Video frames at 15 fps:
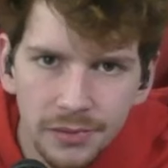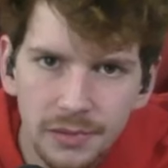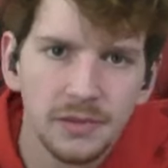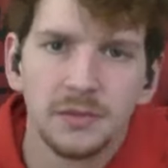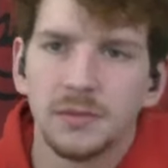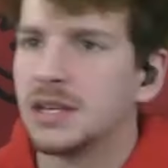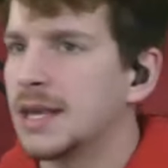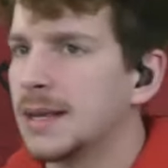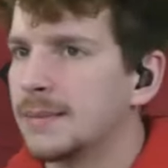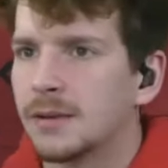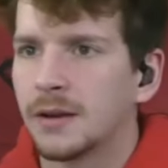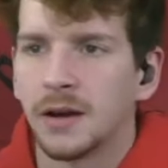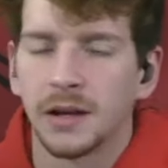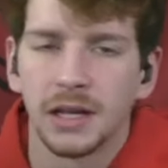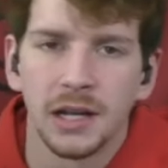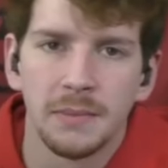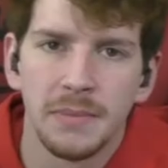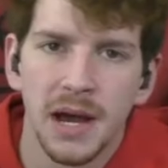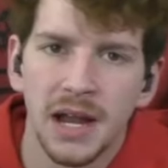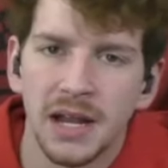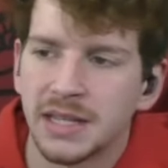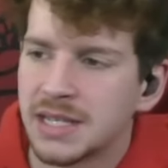We keep talking
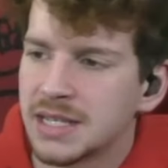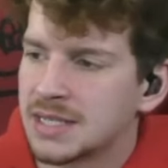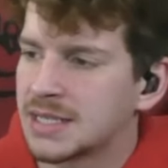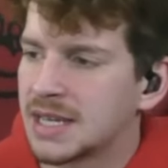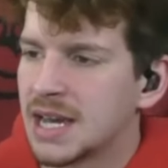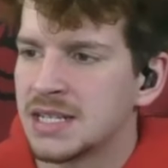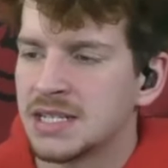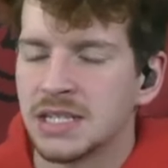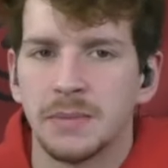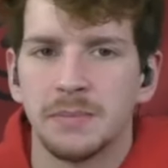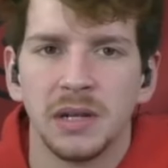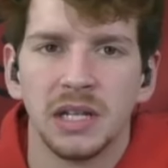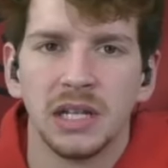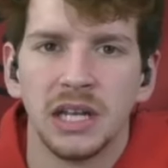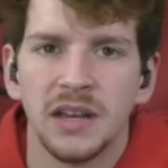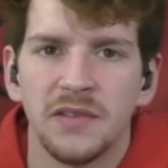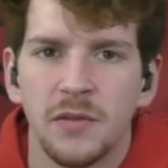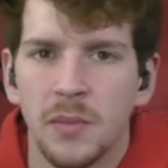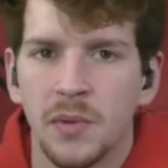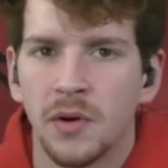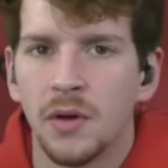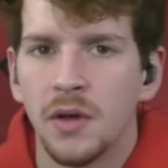about it. This guy's
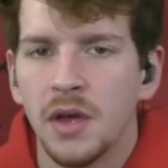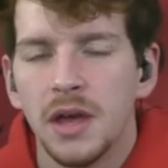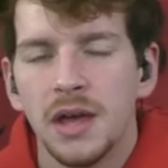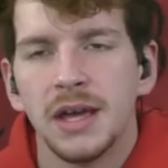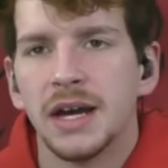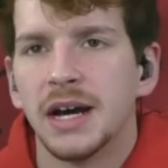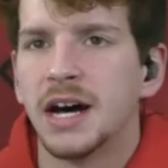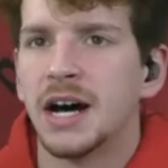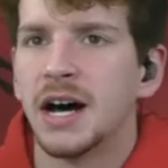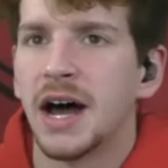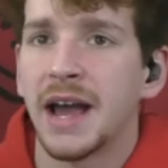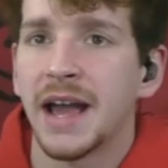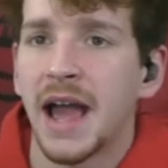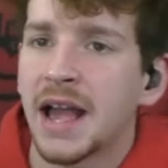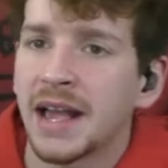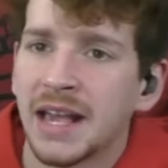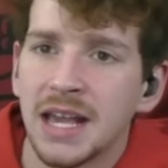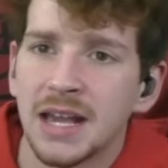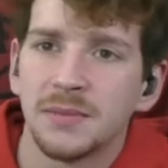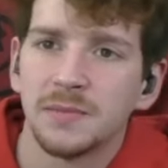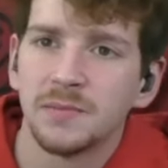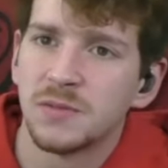unbelievable. I
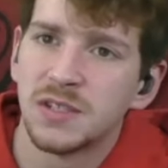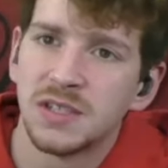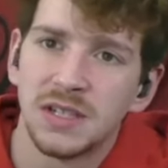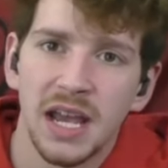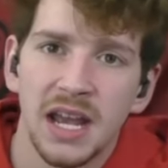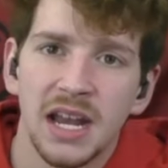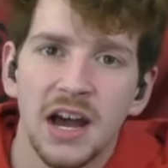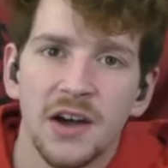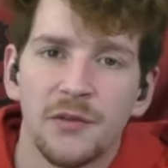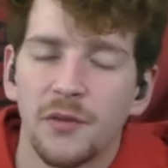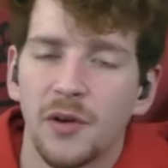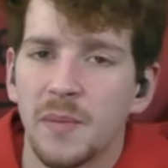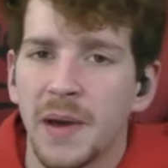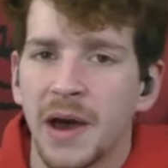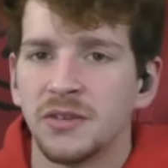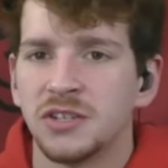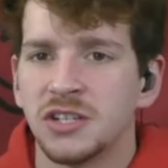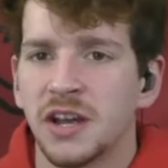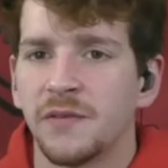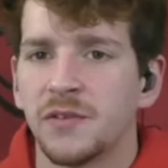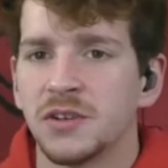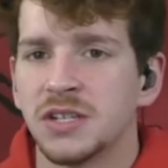can't say enough about
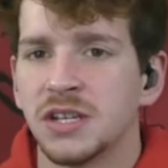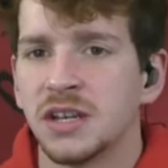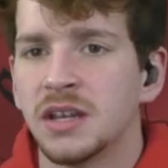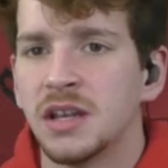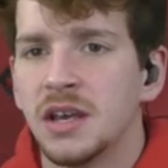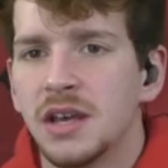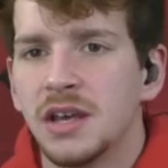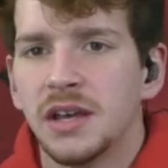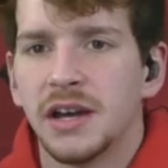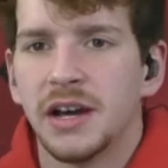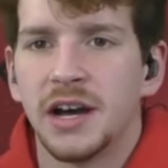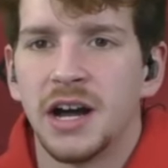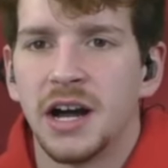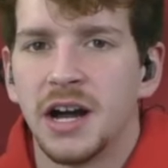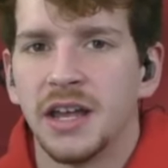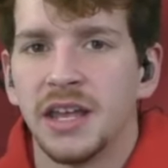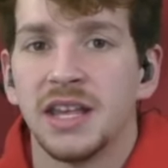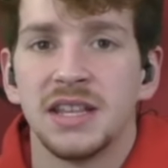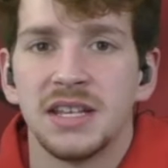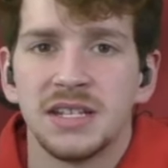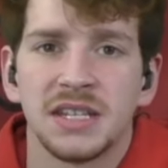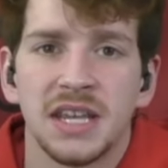Jefferson
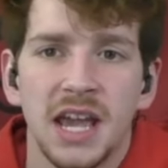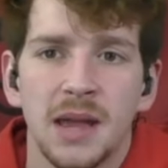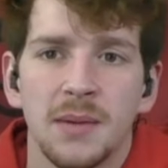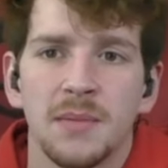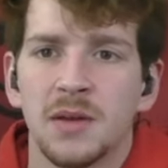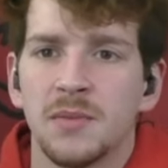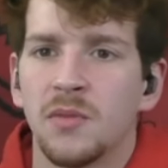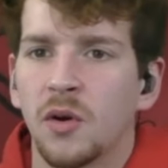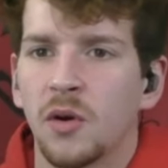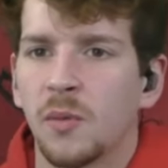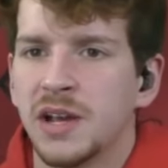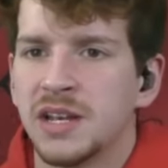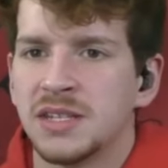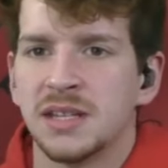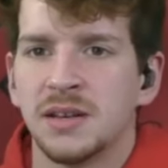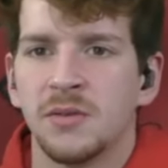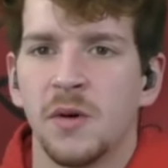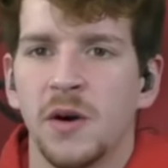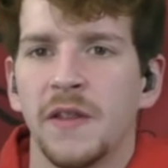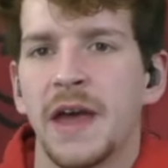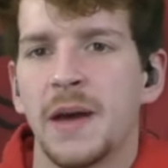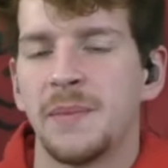in this game in more ways than
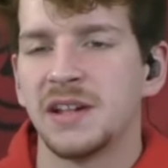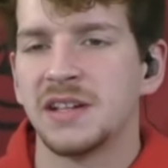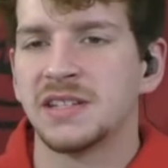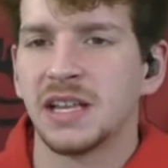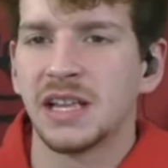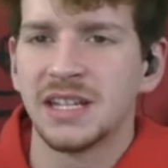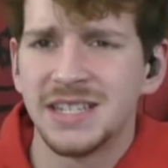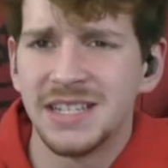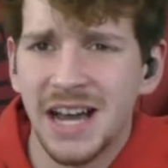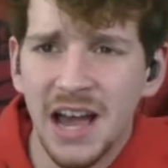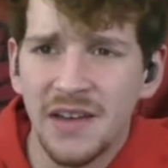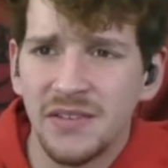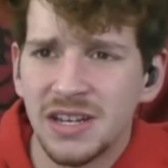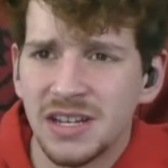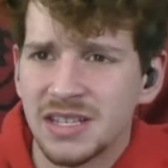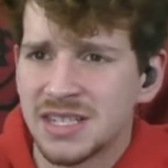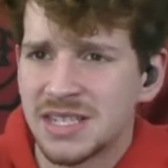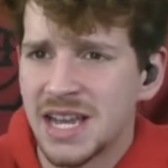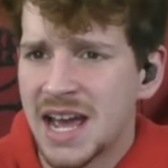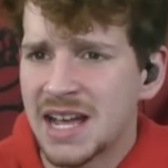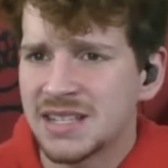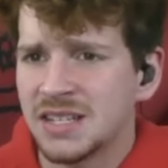one. That being said, let's dive into the
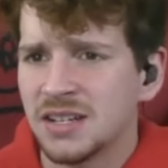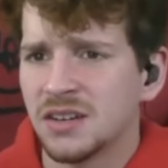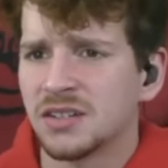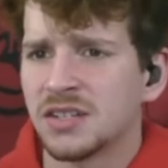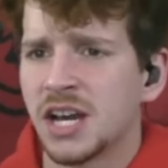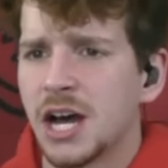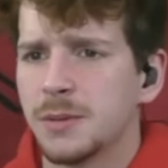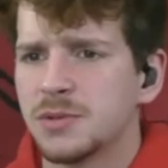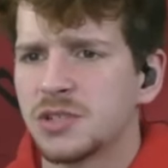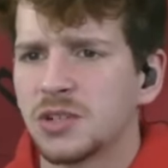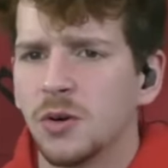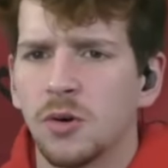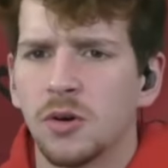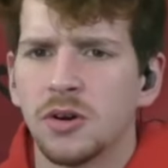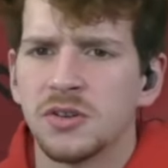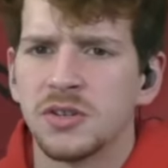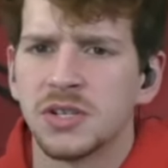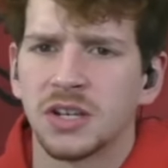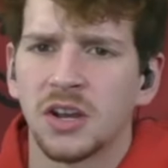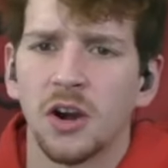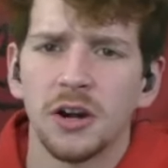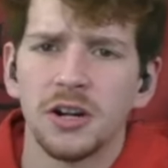stats here. Top
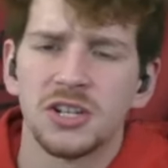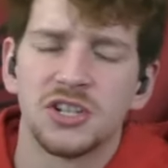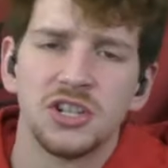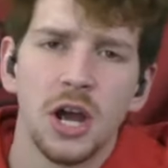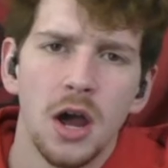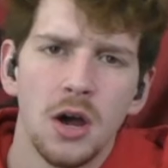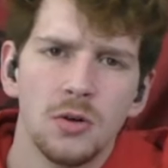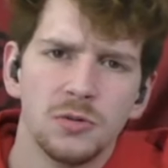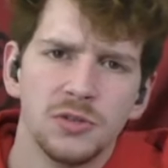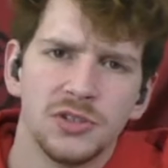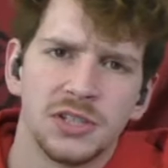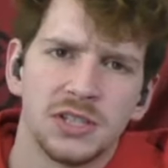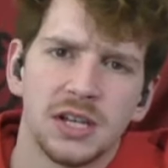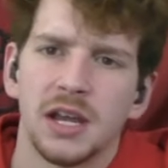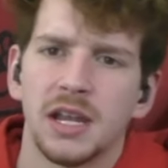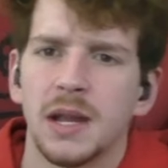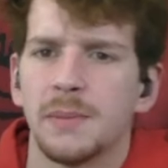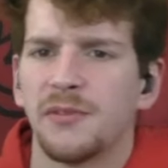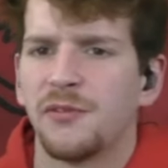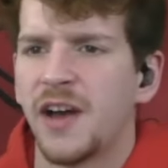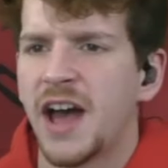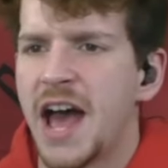scorers. Curtis Jones,
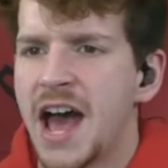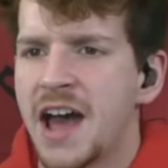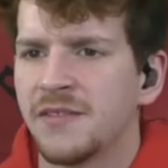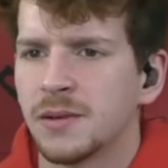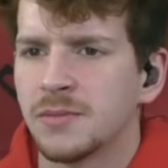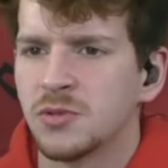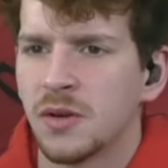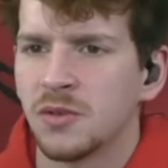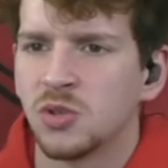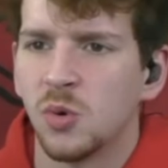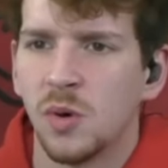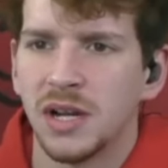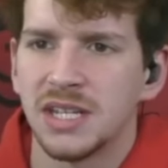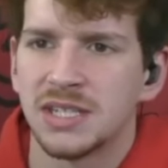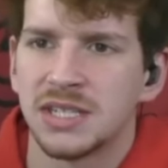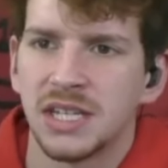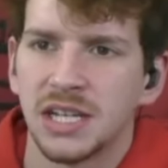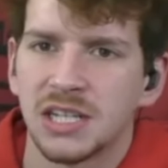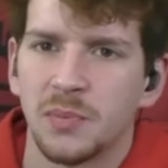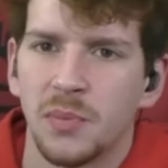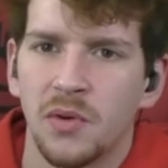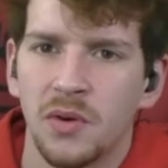number 5, comes away with
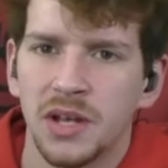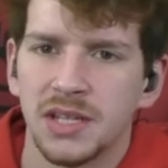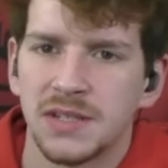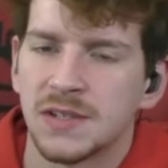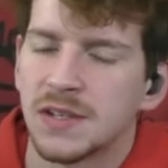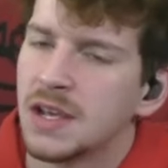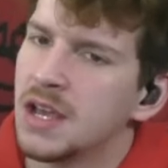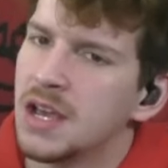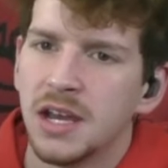26 points.